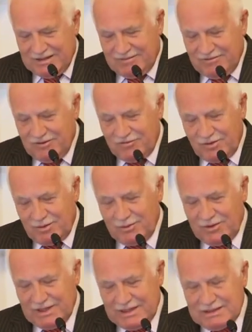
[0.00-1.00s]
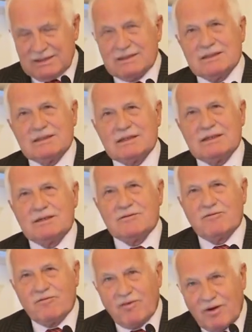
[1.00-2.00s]
we formulated it in the
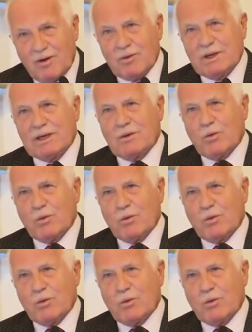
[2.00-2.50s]
following